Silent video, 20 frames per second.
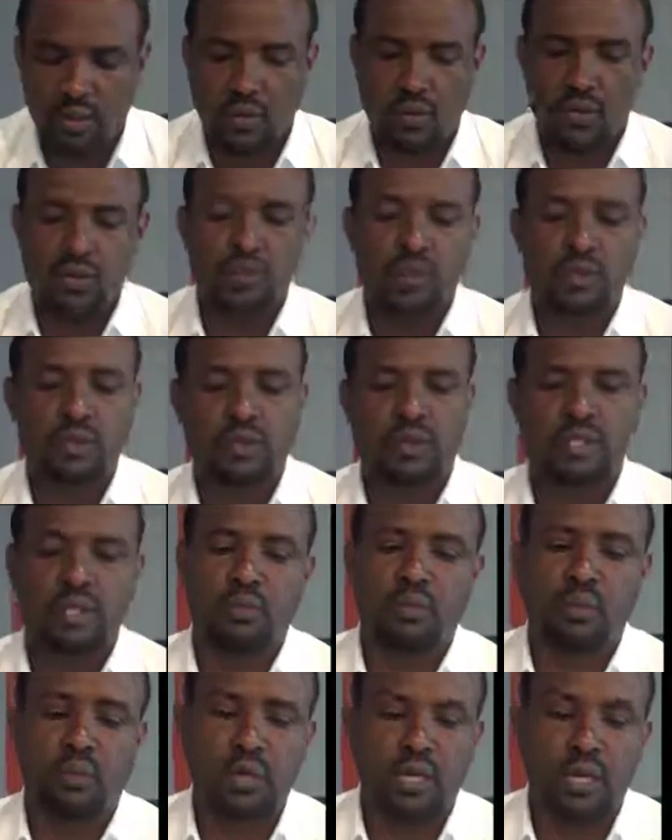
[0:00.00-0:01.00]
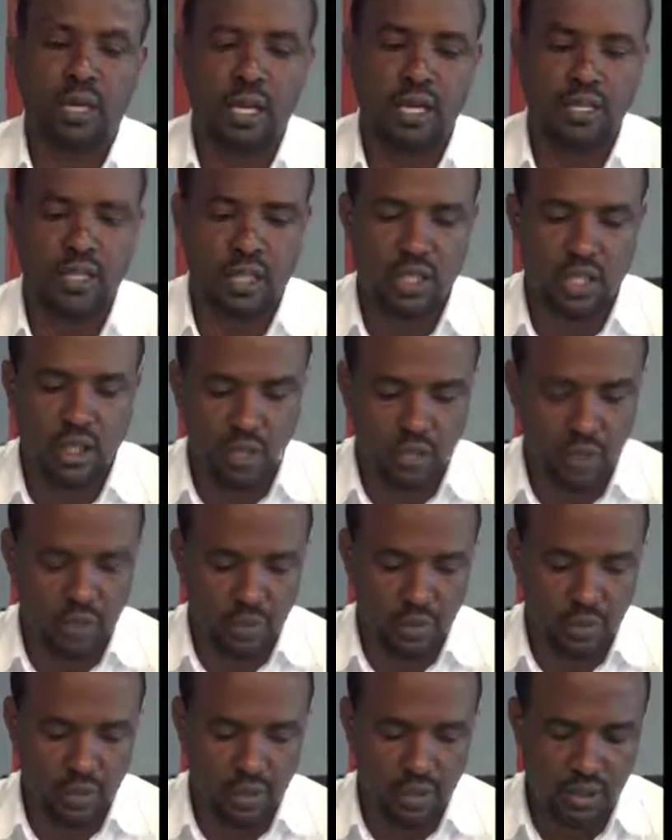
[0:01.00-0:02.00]
all the modernization
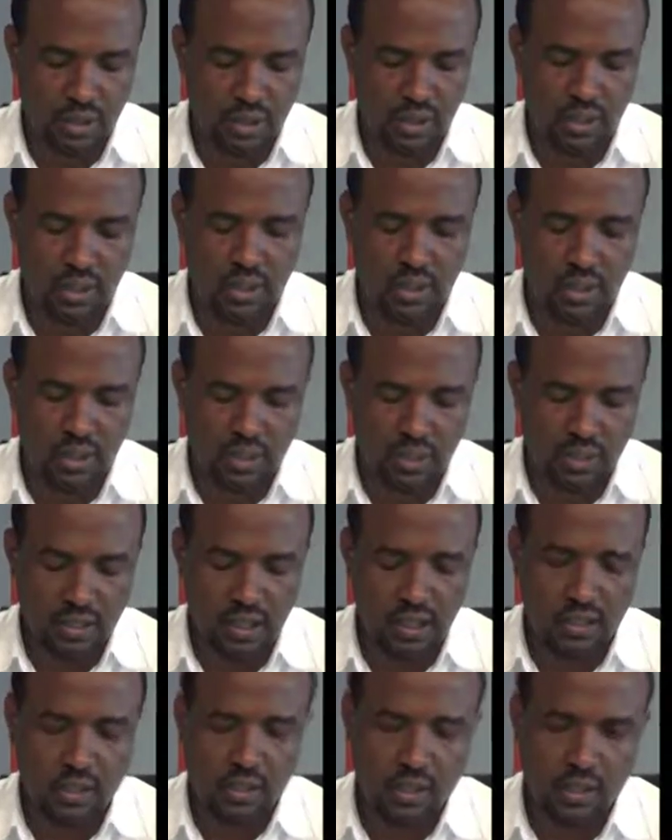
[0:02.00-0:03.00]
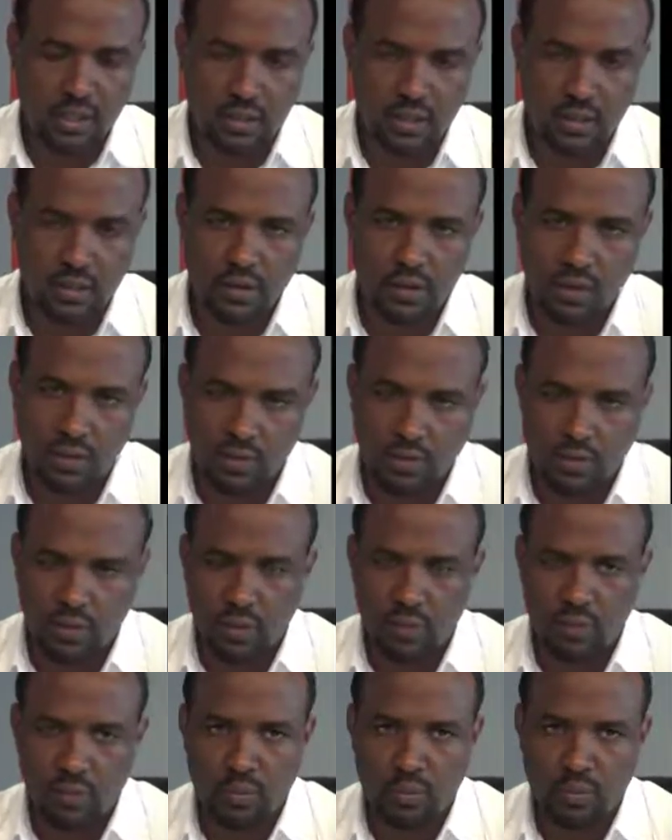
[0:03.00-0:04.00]
options, that is
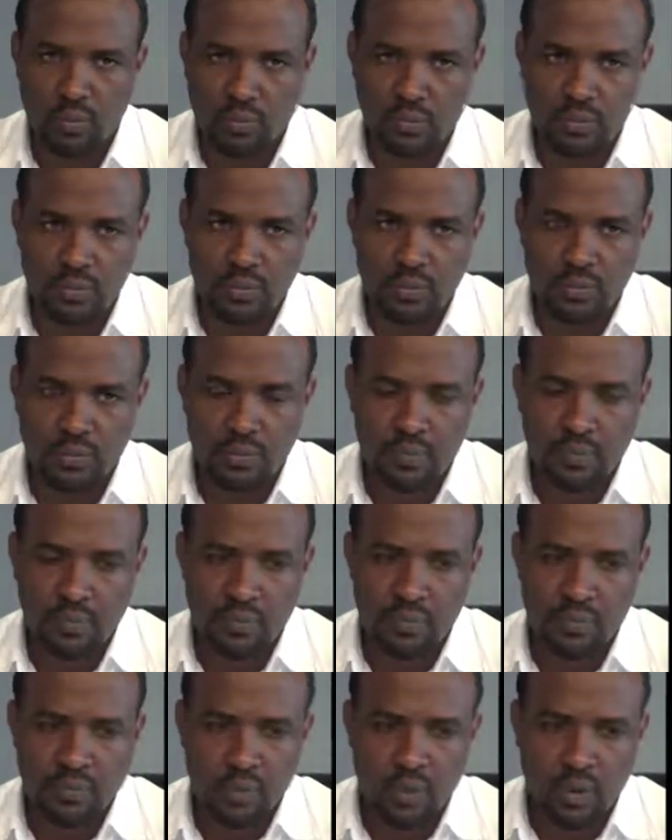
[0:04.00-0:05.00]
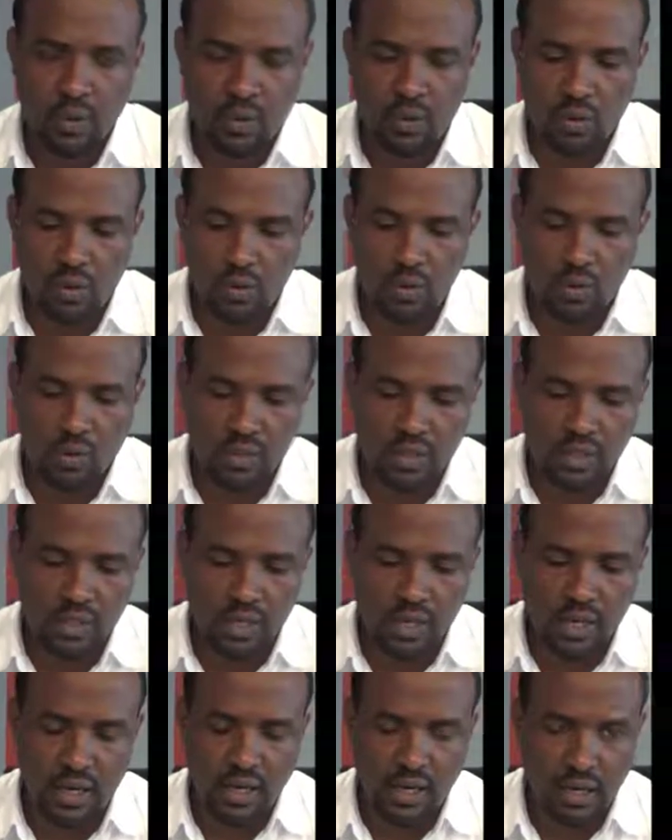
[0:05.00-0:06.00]
from all the
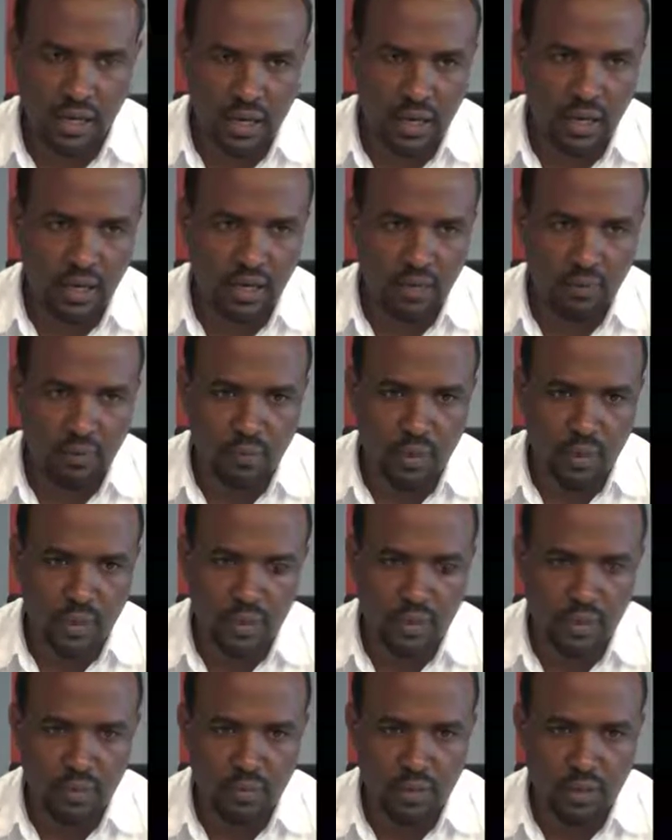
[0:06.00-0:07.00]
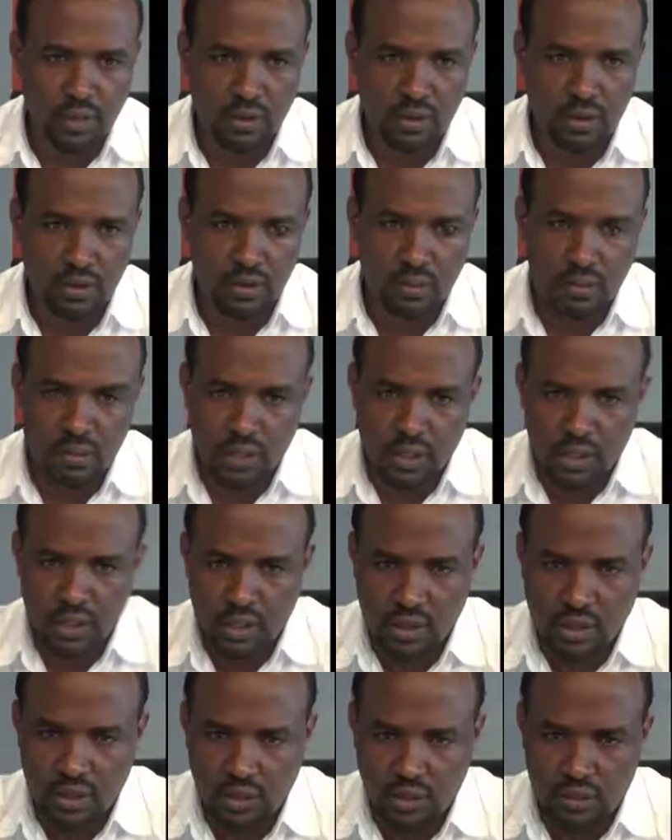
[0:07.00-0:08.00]
technical management
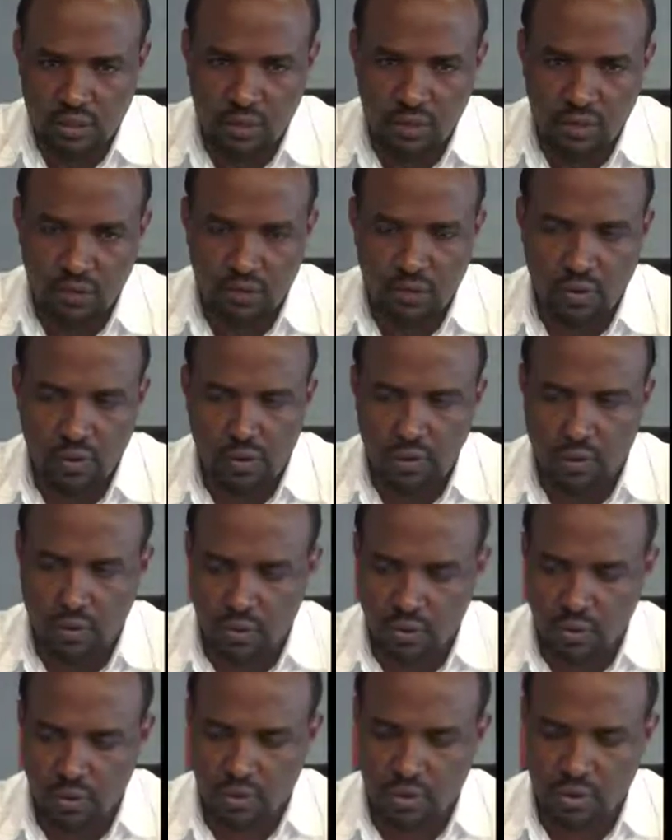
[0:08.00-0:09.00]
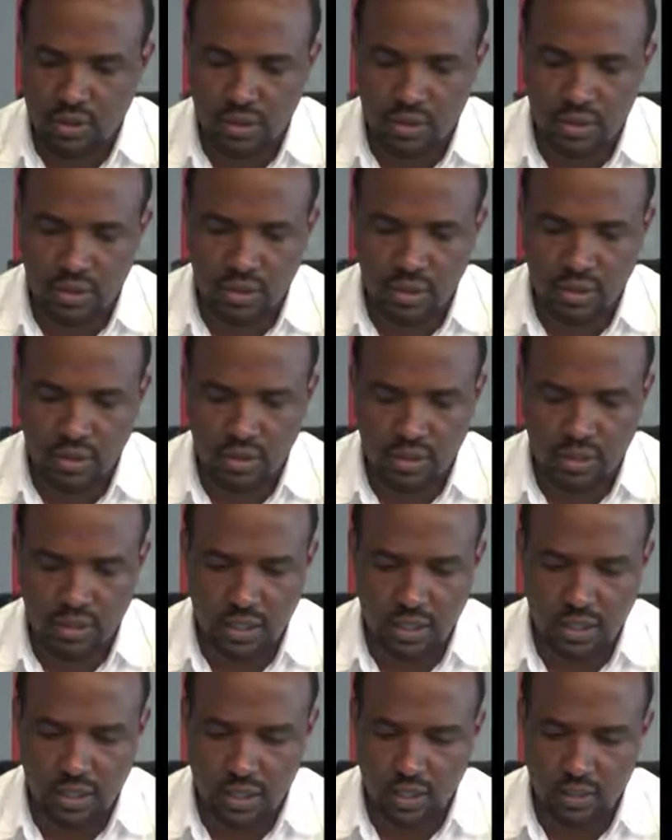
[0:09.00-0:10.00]
operation. If all those things
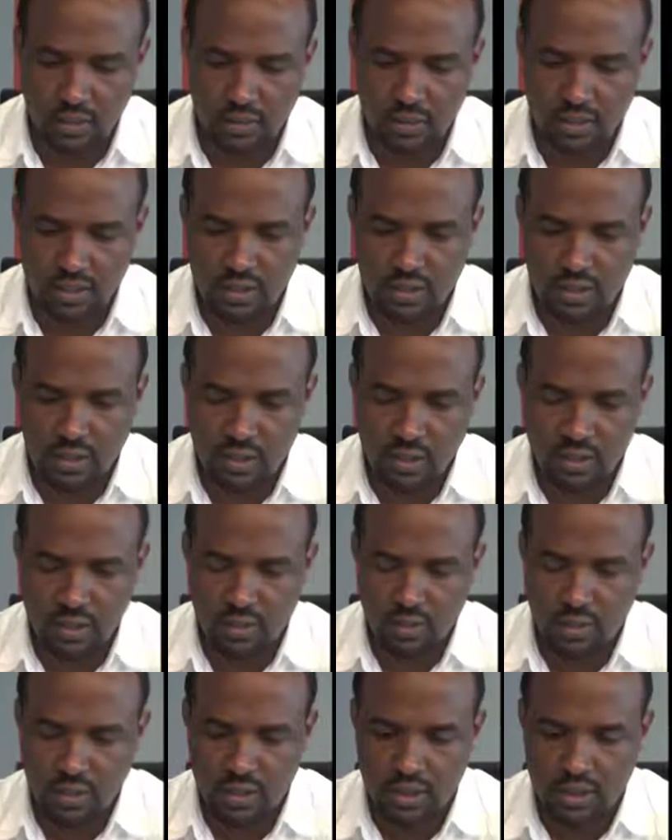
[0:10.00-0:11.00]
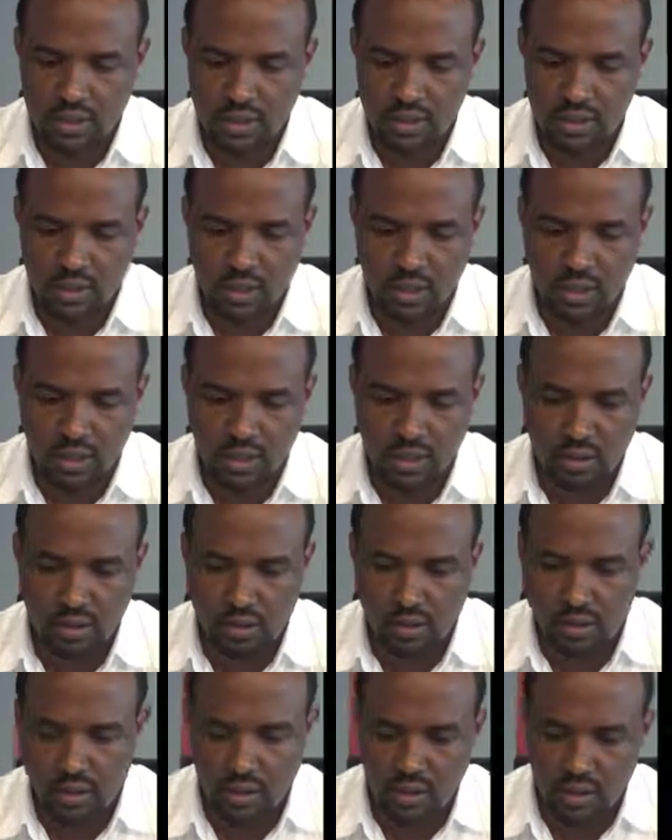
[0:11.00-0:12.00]
are discussed with the end
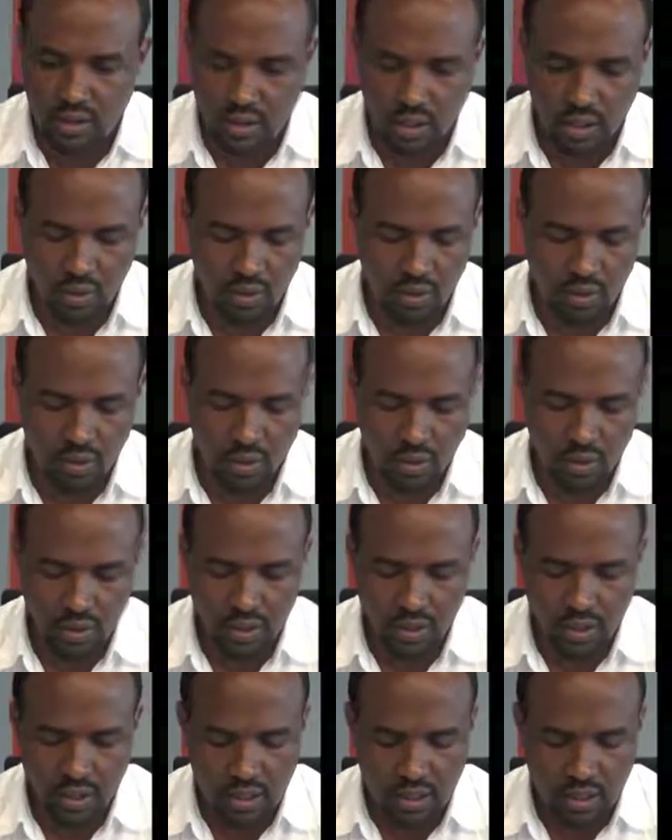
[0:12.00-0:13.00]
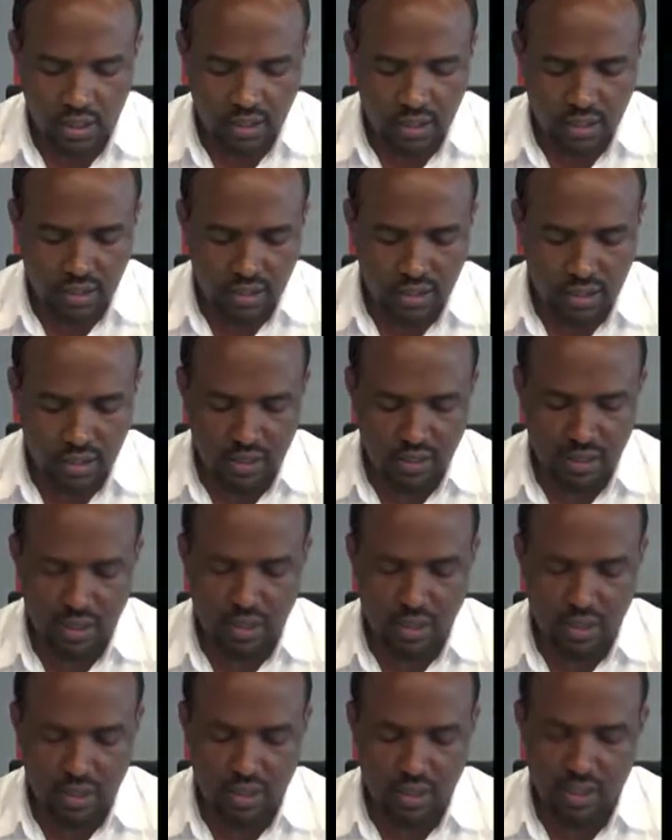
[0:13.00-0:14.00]
user stakeholders, then
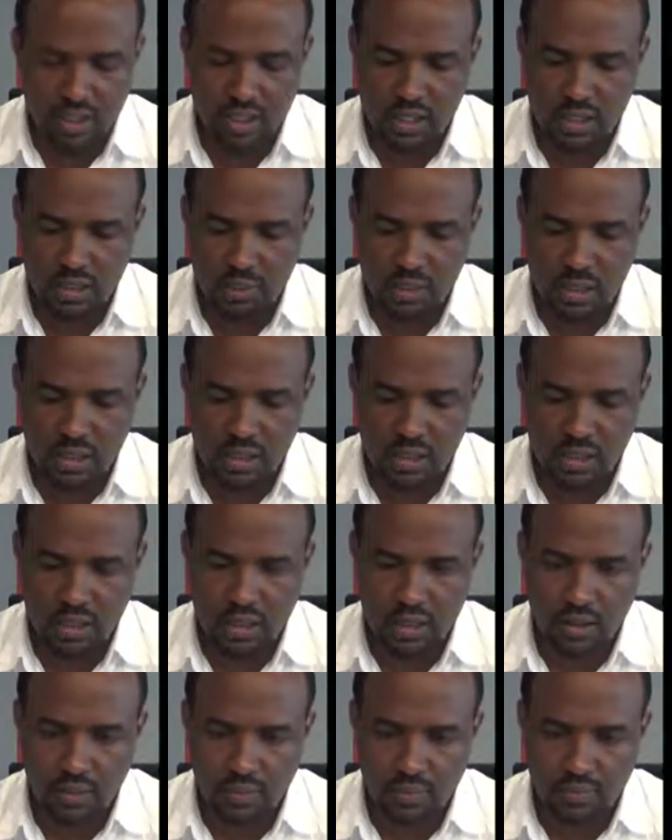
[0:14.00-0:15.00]
their sustainability